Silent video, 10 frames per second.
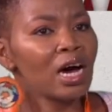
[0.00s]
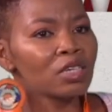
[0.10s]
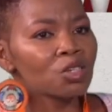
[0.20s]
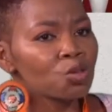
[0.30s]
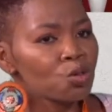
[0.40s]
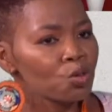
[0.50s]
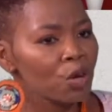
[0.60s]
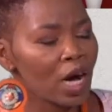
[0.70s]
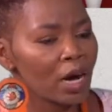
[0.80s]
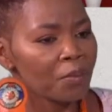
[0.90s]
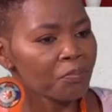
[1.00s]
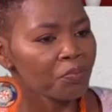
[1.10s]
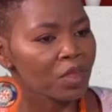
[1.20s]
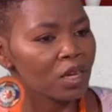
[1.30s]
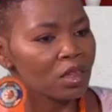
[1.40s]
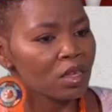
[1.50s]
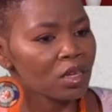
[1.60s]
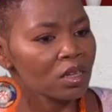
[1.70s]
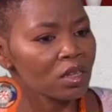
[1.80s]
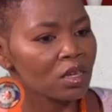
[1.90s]
through
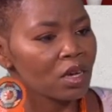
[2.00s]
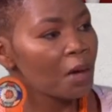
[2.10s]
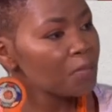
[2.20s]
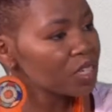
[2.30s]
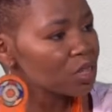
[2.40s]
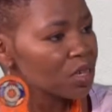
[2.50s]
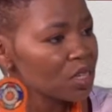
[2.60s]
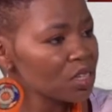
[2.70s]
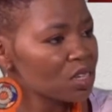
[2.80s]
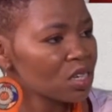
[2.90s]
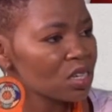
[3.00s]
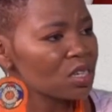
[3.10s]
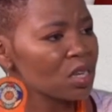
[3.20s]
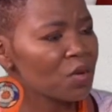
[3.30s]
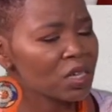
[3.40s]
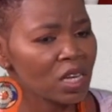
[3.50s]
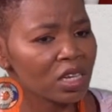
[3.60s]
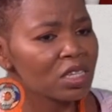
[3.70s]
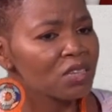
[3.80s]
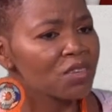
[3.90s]
the campus ministries, I was
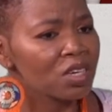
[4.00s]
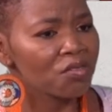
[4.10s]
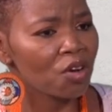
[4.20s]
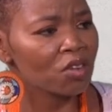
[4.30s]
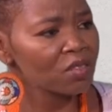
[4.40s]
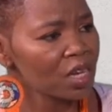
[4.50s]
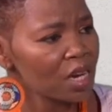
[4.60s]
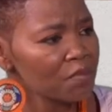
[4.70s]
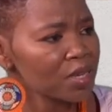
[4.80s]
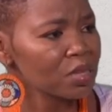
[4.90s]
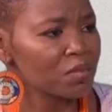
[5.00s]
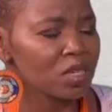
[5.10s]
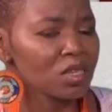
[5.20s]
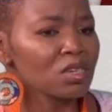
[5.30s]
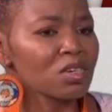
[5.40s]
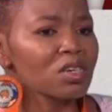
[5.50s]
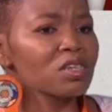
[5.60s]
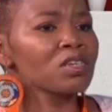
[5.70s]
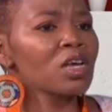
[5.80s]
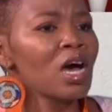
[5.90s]
actively involved in campus
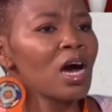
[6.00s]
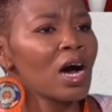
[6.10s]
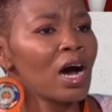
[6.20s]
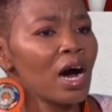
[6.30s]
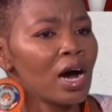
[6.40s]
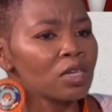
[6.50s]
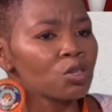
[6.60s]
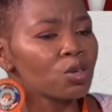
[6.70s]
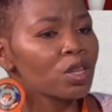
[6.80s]
ministries to the